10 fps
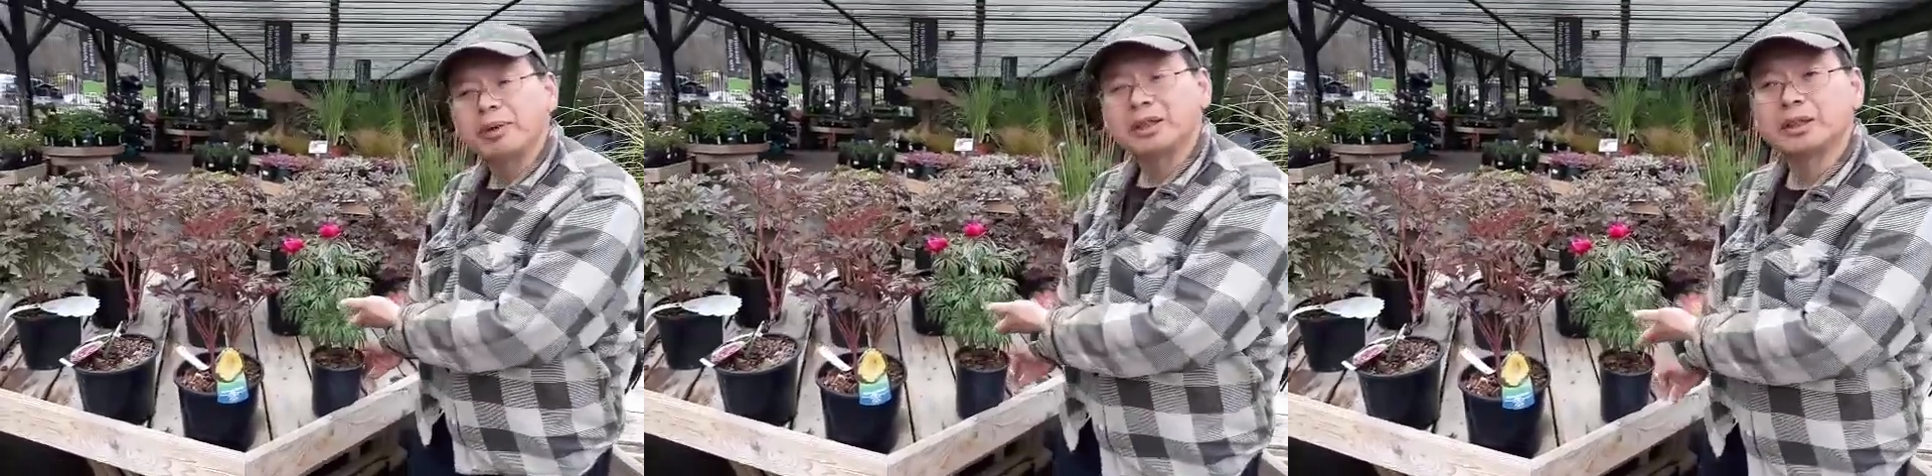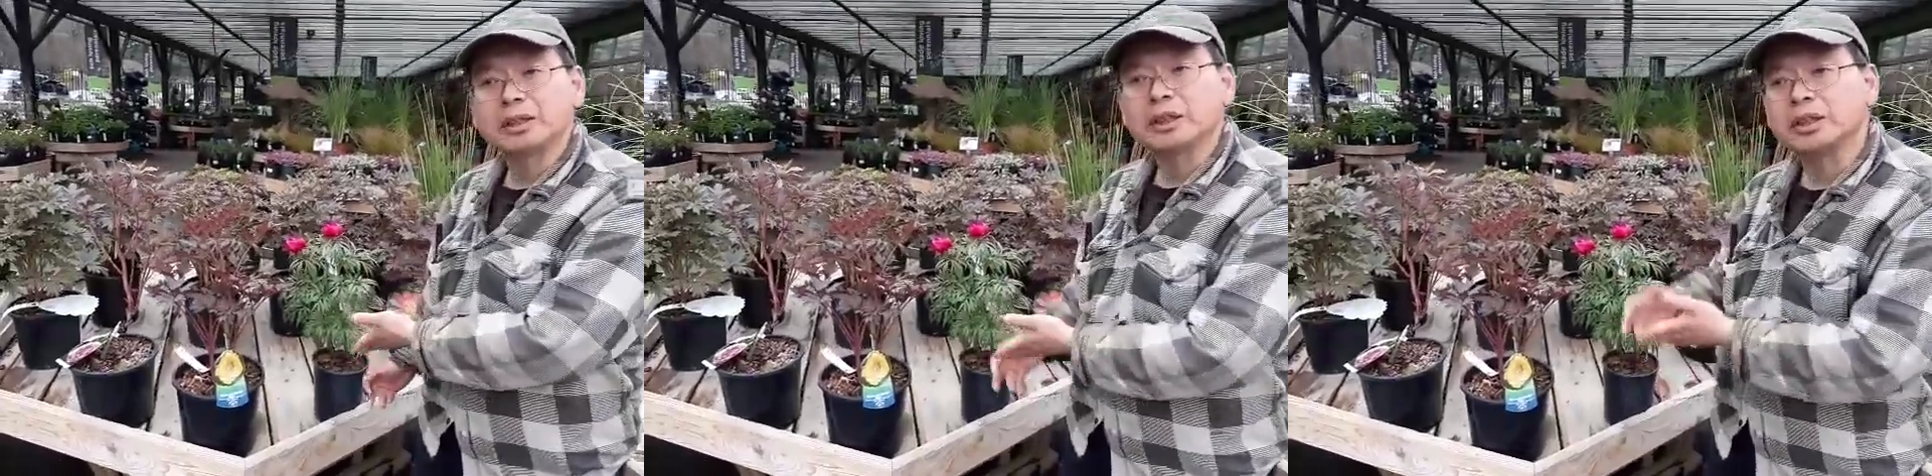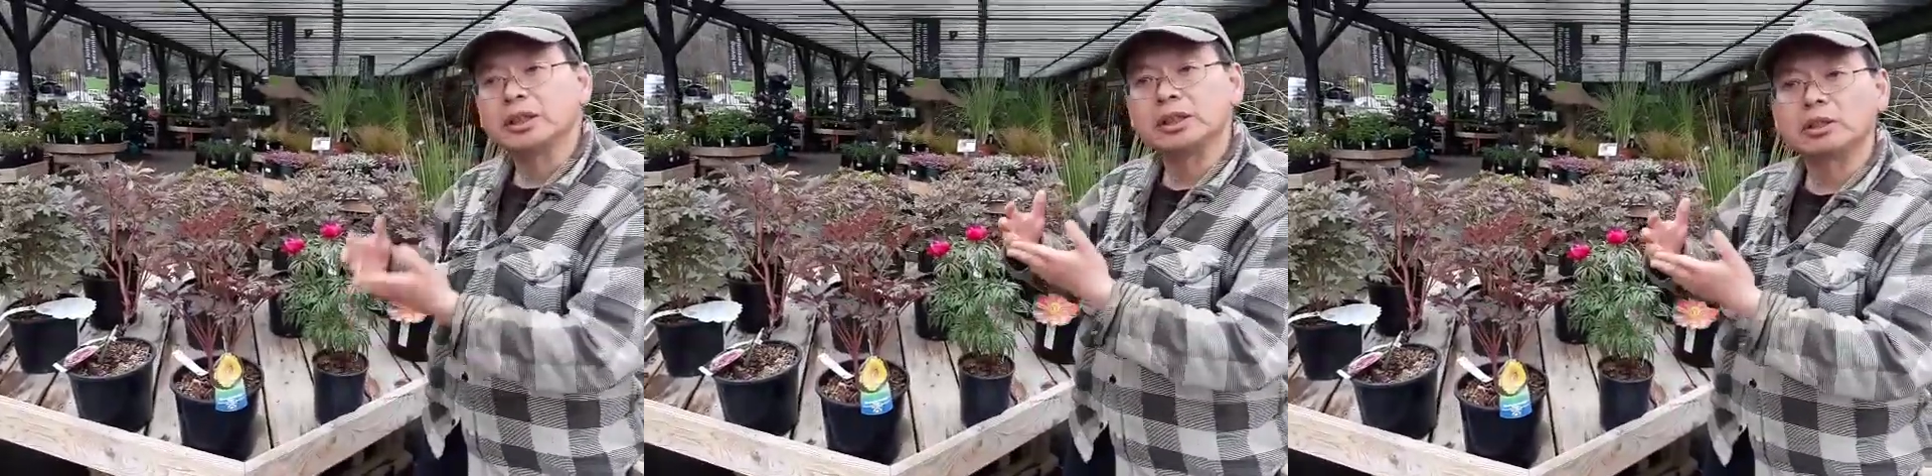
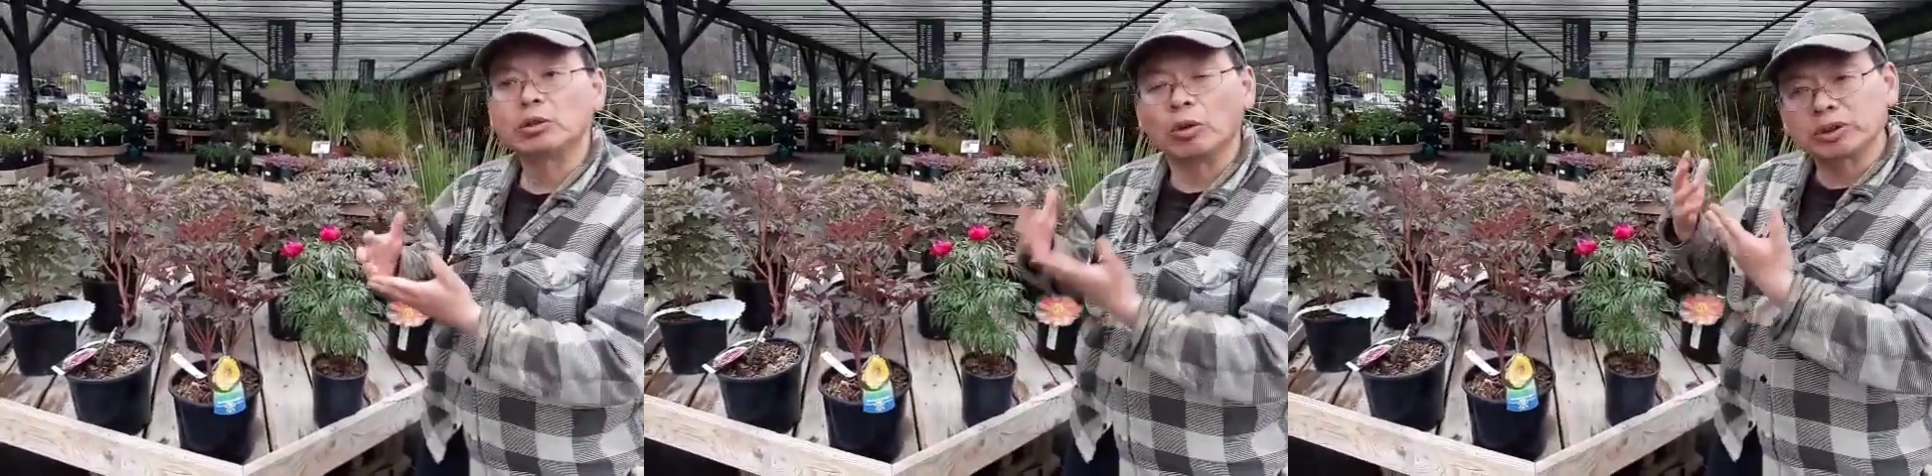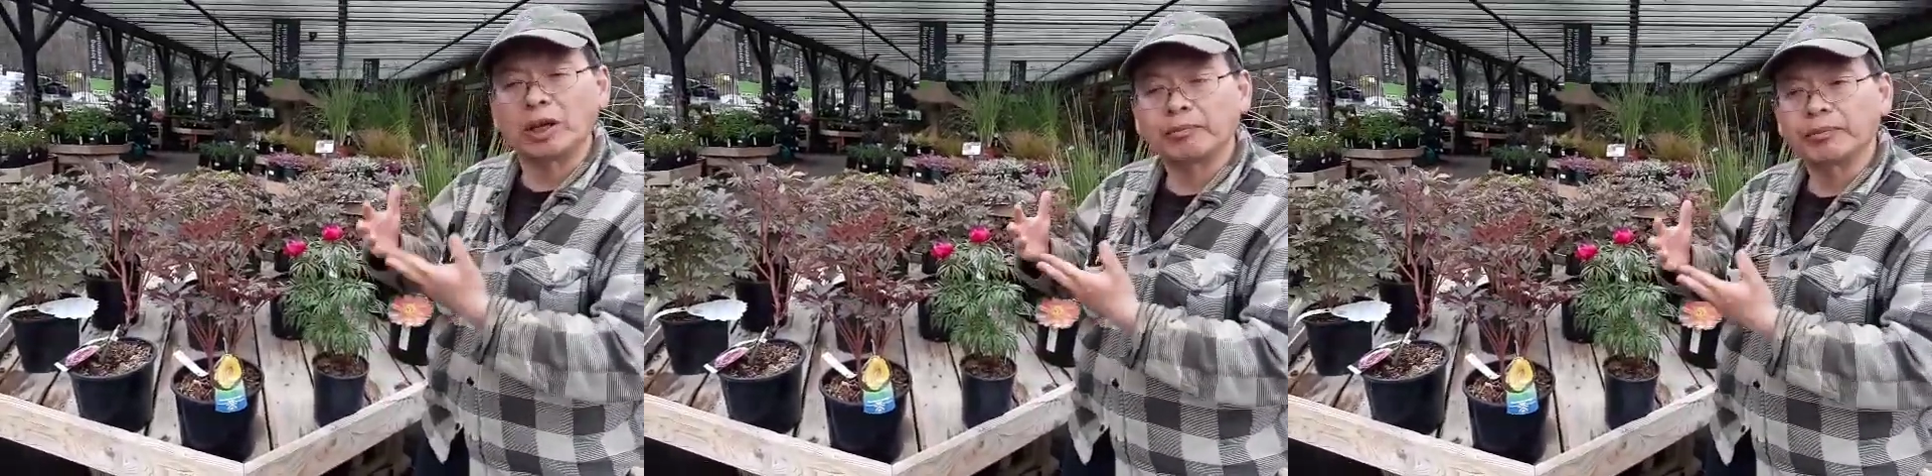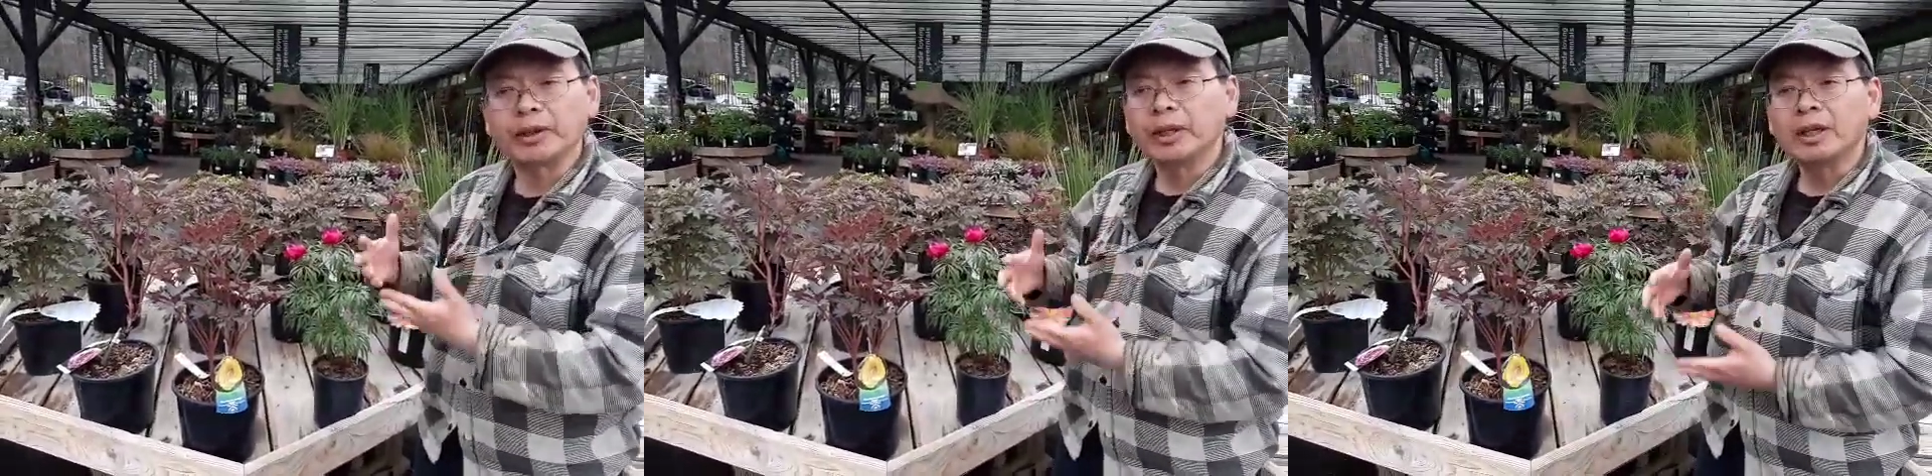basically grows up,
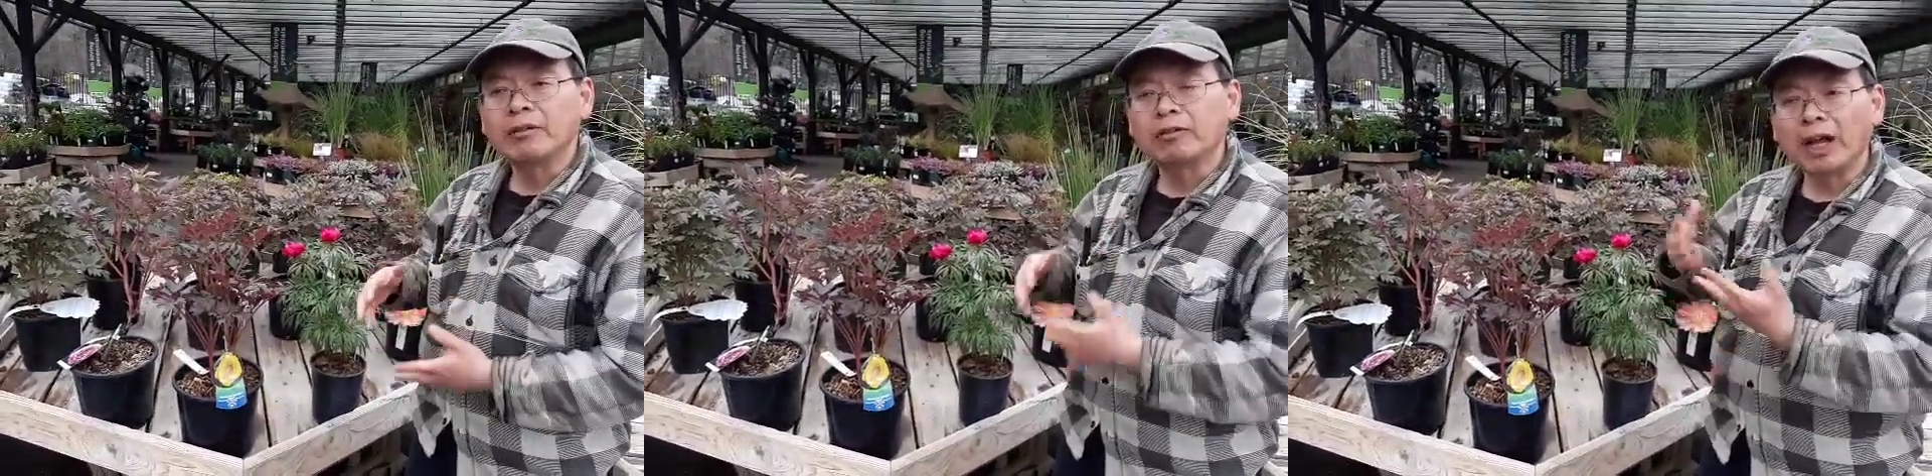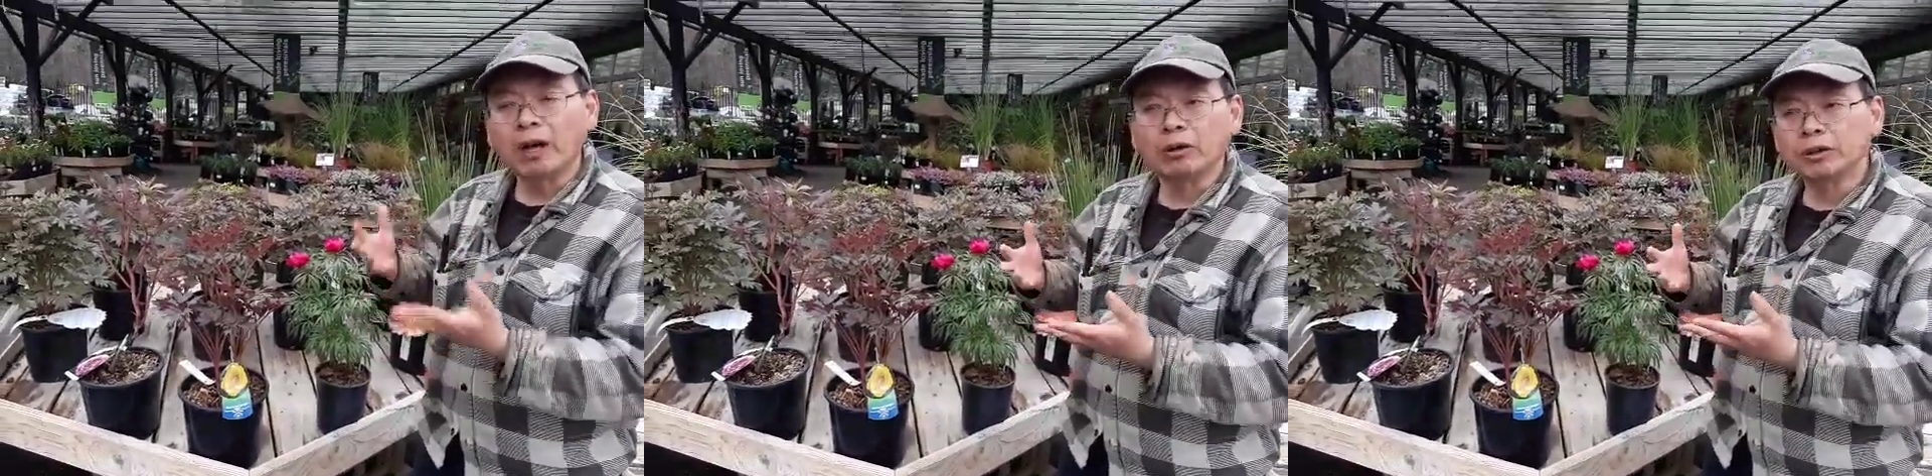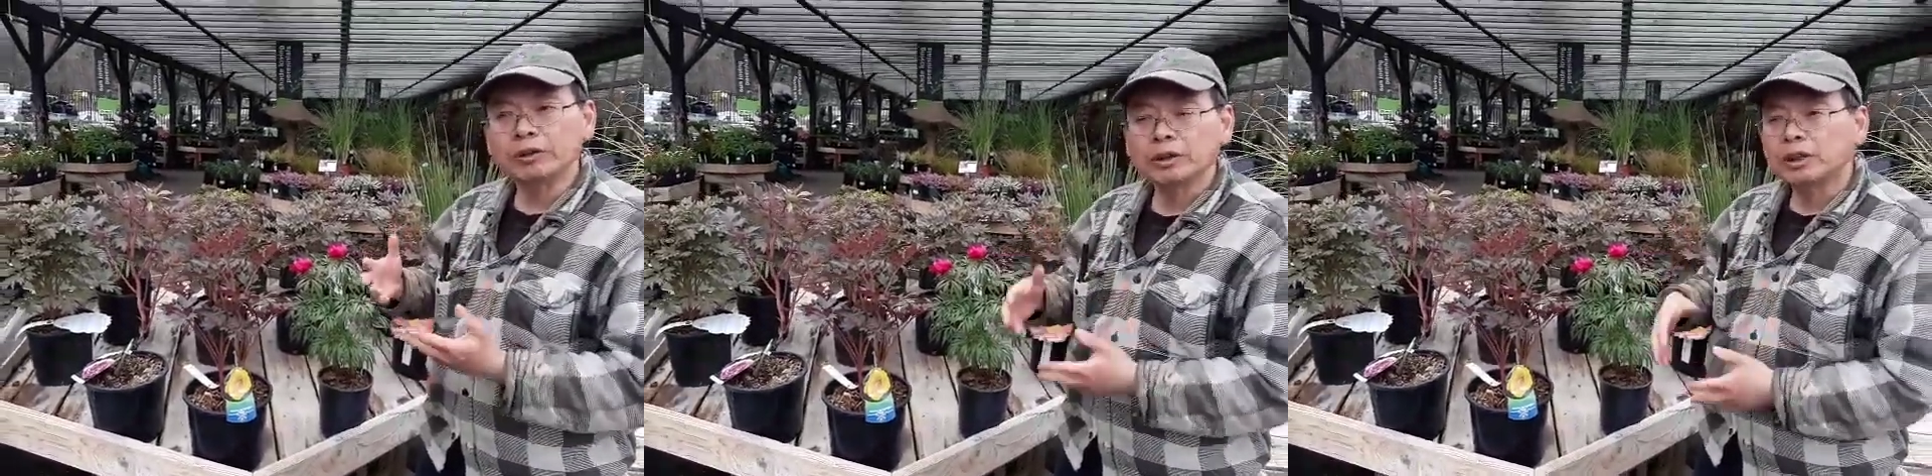flowers,